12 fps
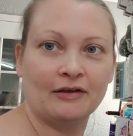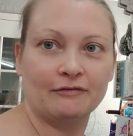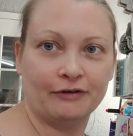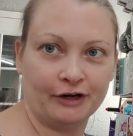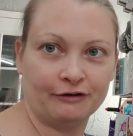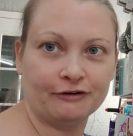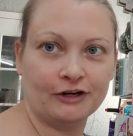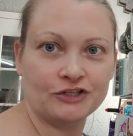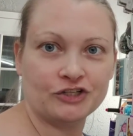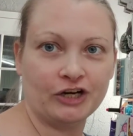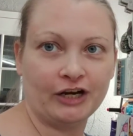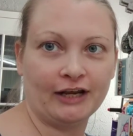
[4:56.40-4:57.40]
very
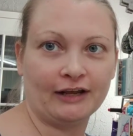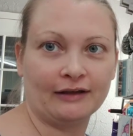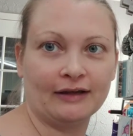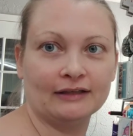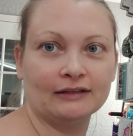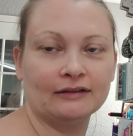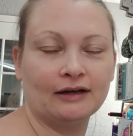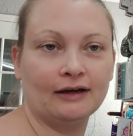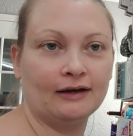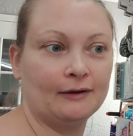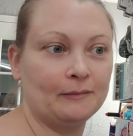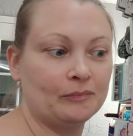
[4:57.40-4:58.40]
frustrating. And
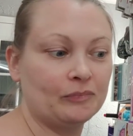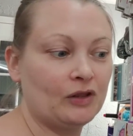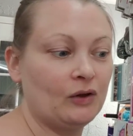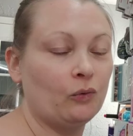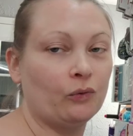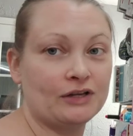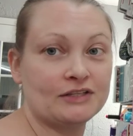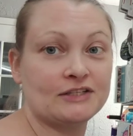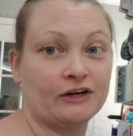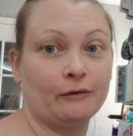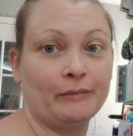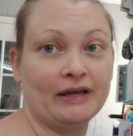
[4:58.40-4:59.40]
when it
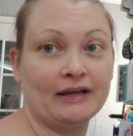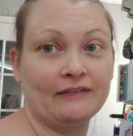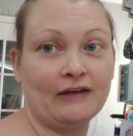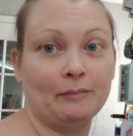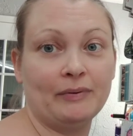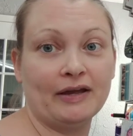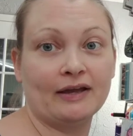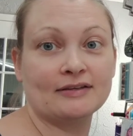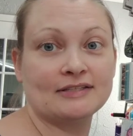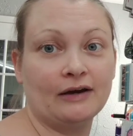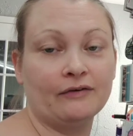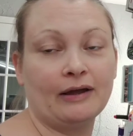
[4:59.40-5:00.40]
started making that banging
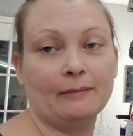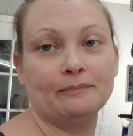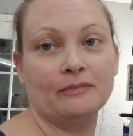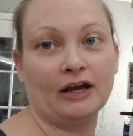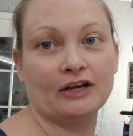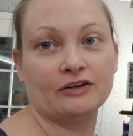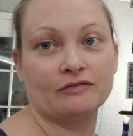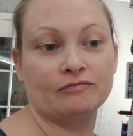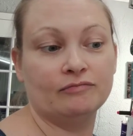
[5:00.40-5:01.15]
sound, I